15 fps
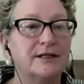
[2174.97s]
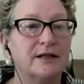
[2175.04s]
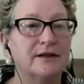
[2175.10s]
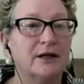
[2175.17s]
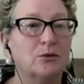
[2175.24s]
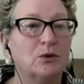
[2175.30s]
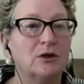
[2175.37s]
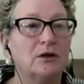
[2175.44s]
and
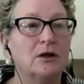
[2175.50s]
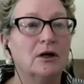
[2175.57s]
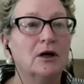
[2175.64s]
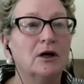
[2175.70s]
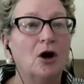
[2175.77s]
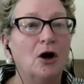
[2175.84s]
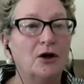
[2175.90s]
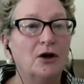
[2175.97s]
then we'll
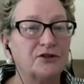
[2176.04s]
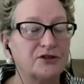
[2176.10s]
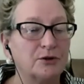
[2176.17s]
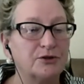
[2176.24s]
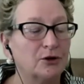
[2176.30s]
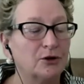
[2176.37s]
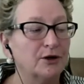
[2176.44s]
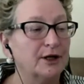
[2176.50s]
also
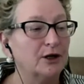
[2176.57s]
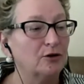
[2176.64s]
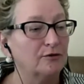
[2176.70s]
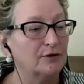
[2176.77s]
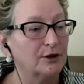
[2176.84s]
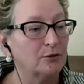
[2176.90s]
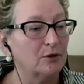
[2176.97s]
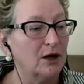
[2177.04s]
turn it over
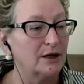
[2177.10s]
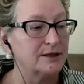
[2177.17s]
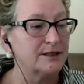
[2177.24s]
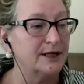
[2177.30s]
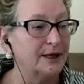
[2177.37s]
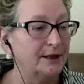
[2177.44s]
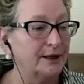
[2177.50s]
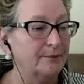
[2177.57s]
to
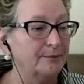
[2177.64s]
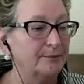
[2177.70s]
Roxana.